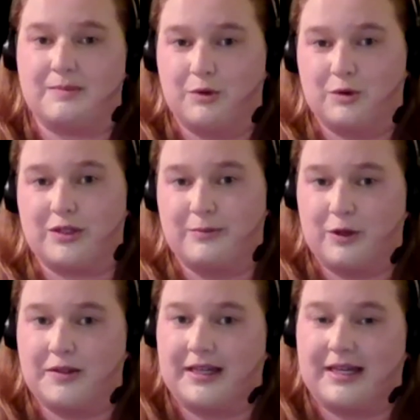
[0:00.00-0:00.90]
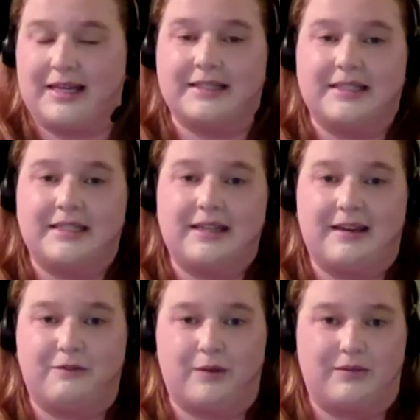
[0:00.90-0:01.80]
more smoothly
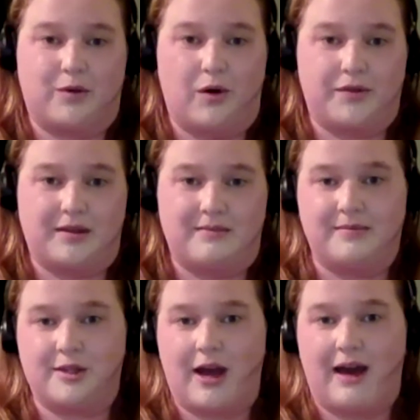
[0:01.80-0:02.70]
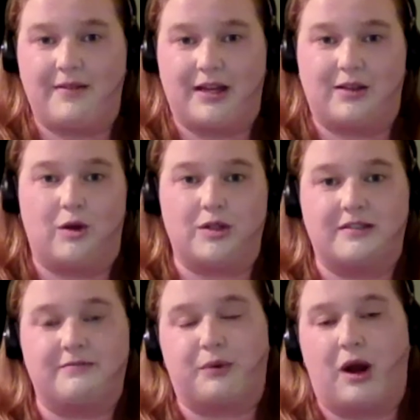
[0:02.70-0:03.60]
if we've got them. So having lots
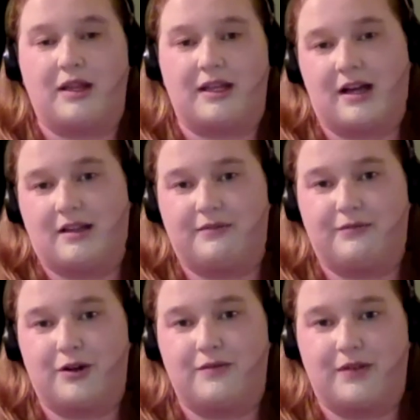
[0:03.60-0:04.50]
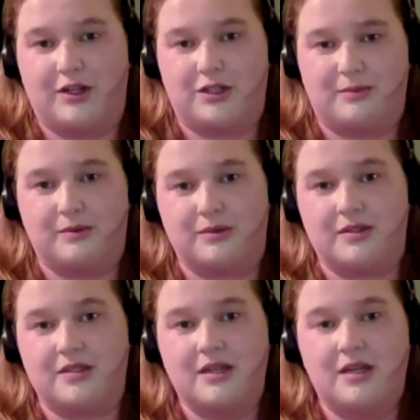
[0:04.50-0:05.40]
of brightly colored fruit and
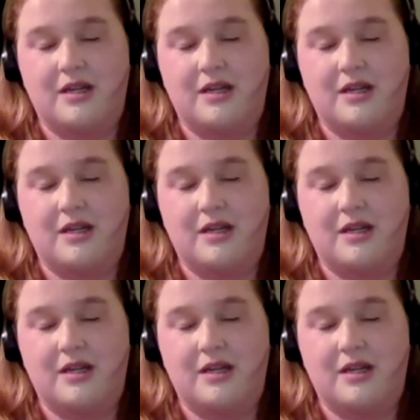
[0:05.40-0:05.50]
vegetables